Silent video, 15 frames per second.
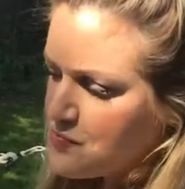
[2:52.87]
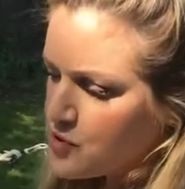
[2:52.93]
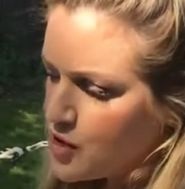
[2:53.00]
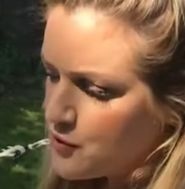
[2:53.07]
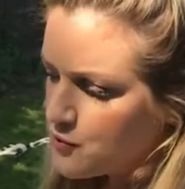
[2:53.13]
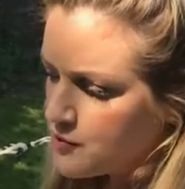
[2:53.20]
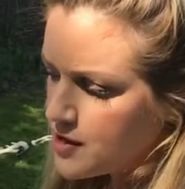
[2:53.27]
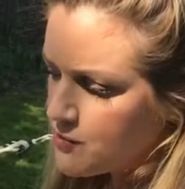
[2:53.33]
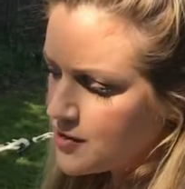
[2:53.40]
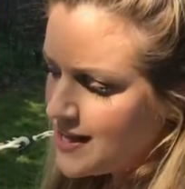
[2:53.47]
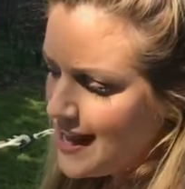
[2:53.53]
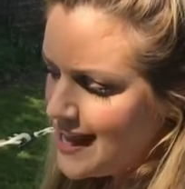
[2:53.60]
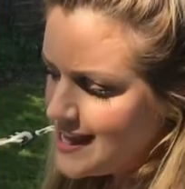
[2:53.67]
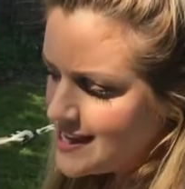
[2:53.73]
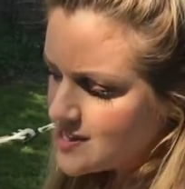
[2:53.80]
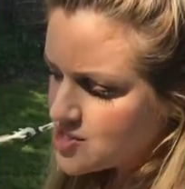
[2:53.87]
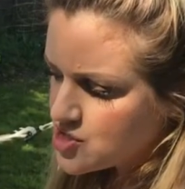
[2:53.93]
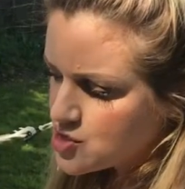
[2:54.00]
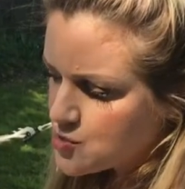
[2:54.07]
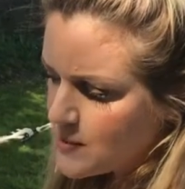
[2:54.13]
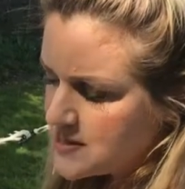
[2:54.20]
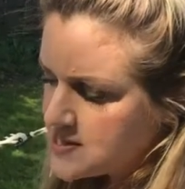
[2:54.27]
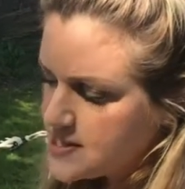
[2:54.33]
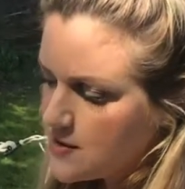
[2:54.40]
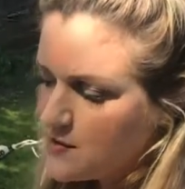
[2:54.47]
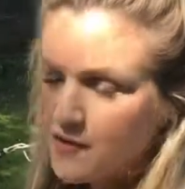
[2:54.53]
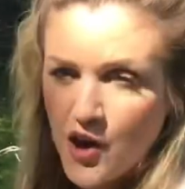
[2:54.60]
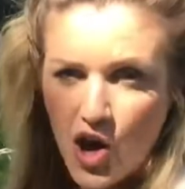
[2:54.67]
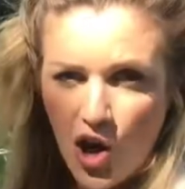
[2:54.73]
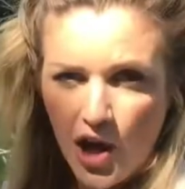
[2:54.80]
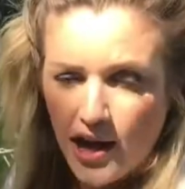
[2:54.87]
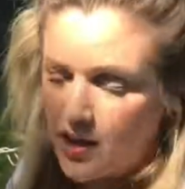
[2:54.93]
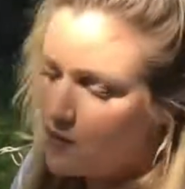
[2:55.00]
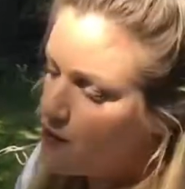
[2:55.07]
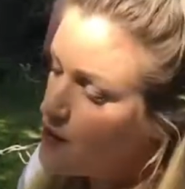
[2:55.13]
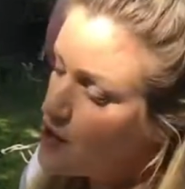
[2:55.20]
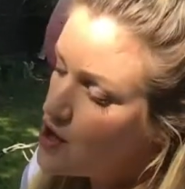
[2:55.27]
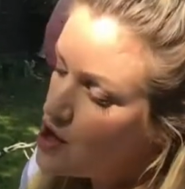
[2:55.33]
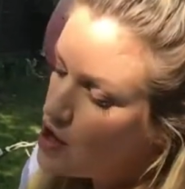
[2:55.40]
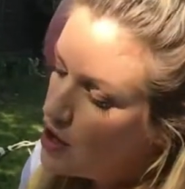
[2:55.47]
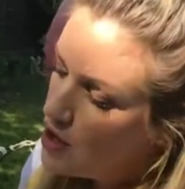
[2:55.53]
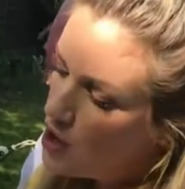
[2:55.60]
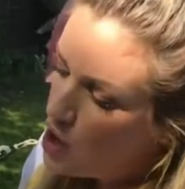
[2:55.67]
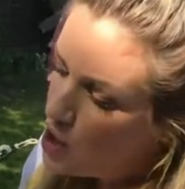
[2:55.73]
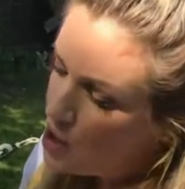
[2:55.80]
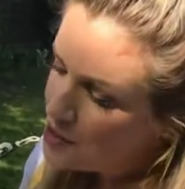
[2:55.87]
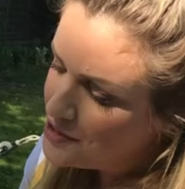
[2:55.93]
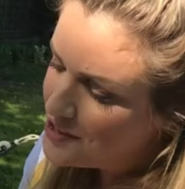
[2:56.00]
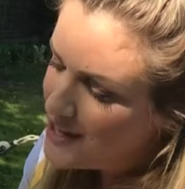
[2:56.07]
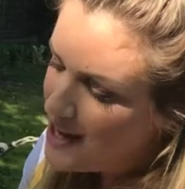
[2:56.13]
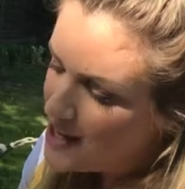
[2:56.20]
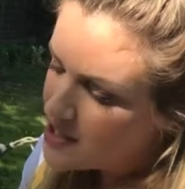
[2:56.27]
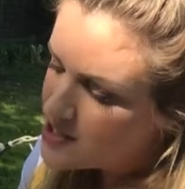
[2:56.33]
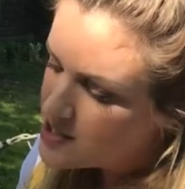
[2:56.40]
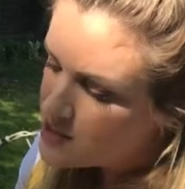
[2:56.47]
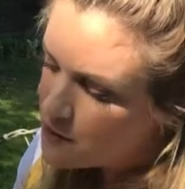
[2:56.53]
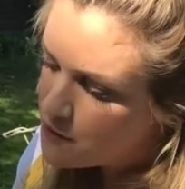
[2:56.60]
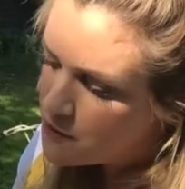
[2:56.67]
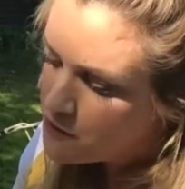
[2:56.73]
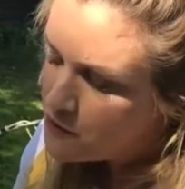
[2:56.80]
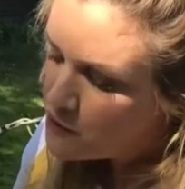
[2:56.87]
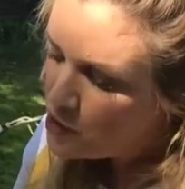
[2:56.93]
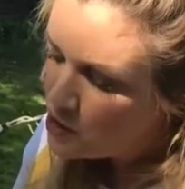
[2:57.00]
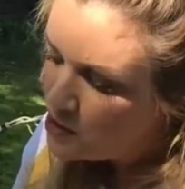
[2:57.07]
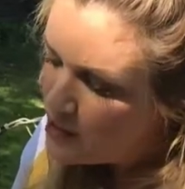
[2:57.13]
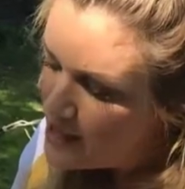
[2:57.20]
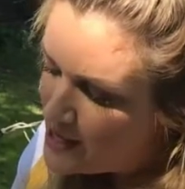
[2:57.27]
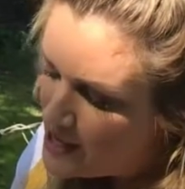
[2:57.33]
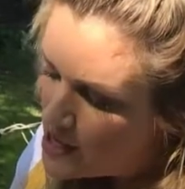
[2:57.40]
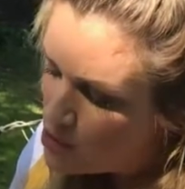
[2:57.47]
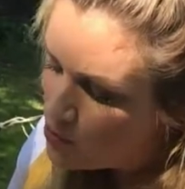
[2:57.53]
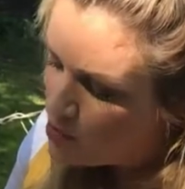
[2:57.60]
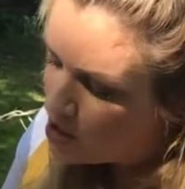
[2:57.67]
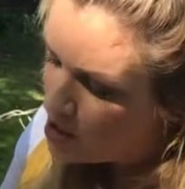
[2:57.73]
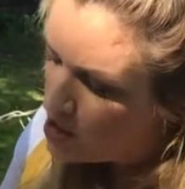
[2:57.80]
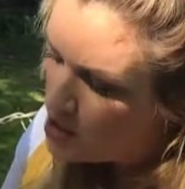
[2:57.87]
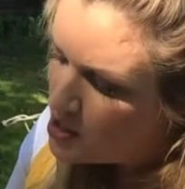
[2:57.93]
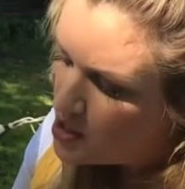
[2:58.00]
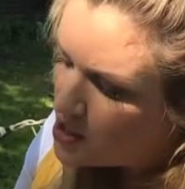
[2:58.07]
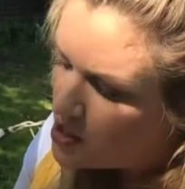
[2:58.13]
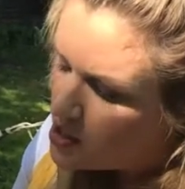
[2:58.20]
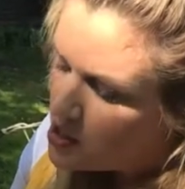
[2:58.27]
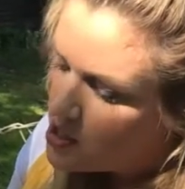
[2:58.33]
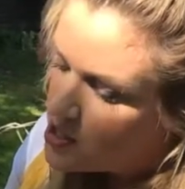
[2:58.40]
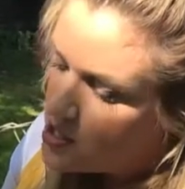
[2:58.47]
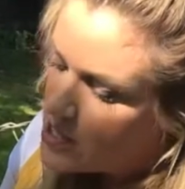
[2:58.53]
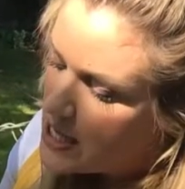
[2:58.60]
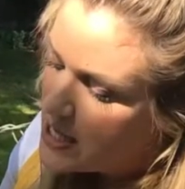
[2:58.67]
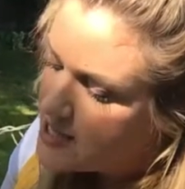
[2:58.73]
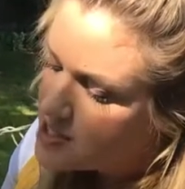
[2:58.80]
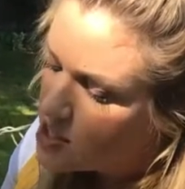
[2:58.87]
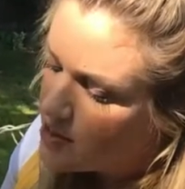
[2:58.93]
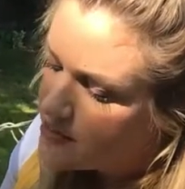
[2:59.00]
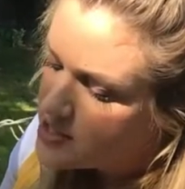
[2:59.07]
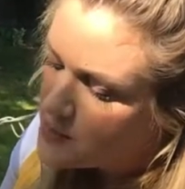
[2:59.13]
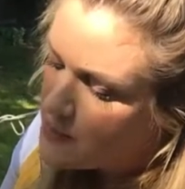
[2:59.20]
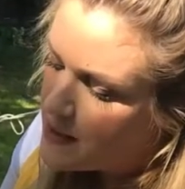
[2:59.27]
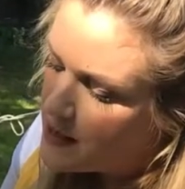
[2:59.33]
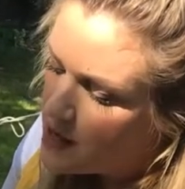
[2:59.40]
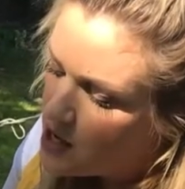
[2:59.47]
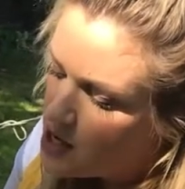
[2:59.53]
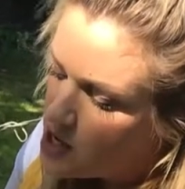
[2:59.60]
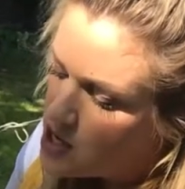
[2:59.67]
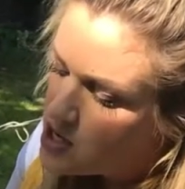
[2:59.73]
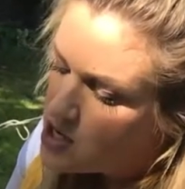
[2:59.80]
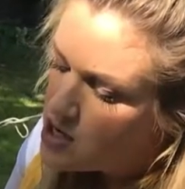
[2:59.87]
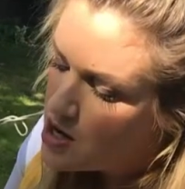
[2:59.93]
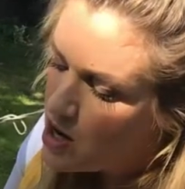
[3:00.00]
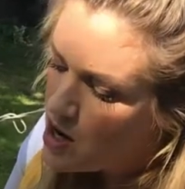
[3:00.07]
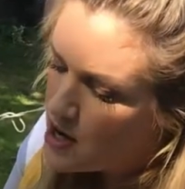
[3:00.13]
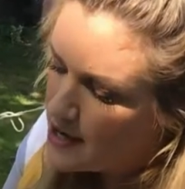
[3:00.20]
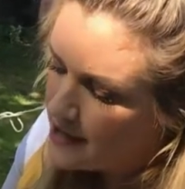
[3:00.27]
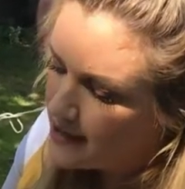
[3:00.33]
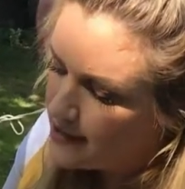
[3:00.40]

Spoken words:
If we're on 8:25, our next full hour is going to be 9